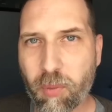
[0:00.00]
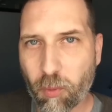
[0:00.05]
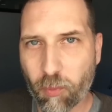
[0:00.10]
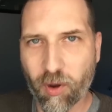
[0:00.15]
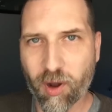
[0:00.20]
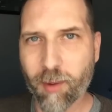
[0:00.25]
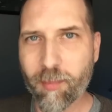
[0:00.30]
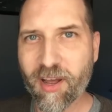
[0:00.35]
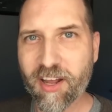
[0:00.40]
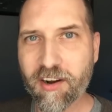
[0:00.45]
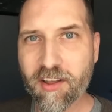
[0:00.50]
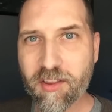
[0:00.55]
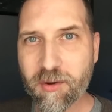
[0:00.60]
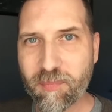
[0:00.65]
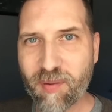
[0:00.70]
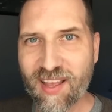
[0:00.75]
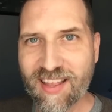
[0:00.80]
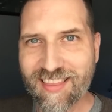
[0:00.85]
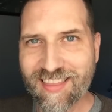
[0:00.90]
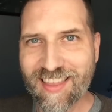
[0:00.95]
But what about other
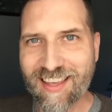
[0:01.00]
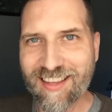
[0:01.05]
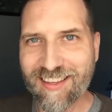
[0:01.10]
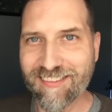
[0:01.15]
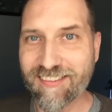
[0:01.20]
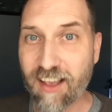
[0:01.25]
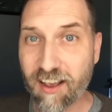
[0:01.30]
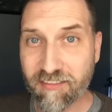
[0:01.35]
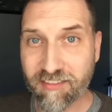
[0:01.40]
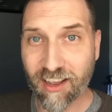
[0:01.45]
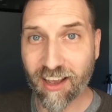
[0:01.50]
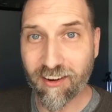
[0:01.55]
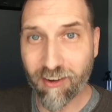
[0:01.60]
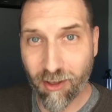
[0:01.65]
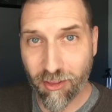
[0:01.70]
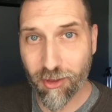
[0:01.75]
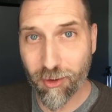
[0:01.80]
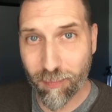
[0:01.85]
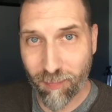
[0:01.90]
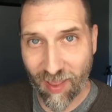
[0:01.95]
pen things? I've got
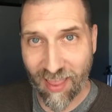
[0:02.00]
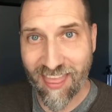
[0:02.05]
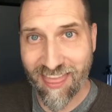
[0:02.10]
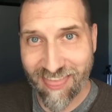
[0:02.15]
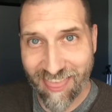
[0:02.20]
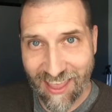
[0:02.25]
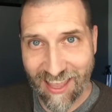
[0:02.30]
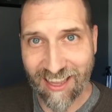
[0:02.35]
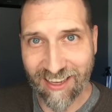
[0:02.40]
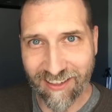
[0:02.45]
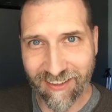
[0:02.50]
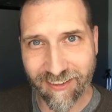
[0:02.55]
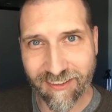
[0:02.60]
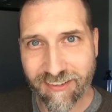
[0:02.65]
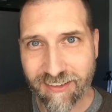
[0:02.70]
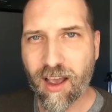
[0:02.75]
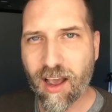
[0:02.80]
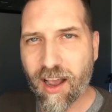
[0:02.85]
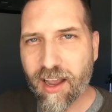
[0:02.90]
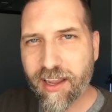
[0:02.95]
other pen
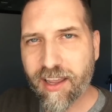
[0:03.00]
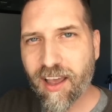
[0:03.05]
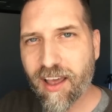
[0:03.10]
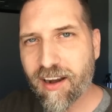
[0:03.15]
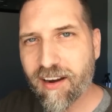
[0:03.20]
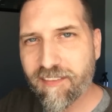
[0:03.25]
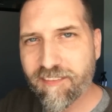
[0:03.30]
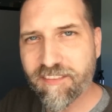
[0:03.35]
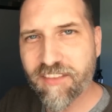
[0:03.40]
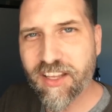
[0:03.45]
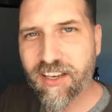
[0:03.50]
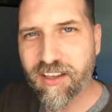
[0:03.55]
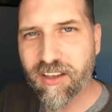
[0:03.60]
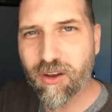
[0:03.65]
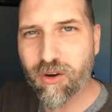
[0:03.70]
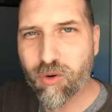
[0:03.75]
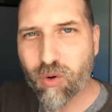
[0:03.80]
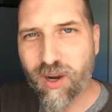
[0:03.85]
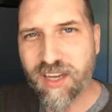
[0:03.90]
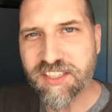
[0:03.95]
things. I got a
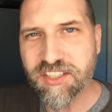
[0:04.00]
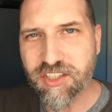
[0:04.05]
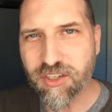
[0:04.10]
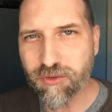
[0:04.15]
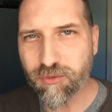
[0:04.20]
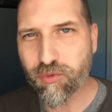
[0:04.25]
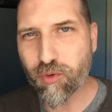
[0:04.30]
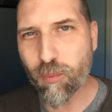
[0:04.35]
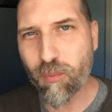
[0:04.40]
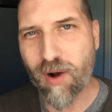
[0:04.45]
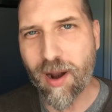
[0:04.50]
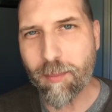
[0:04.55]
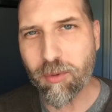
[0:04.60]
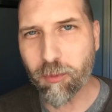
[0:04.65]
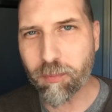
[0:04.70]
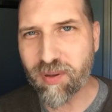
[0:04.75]
video question from Rebel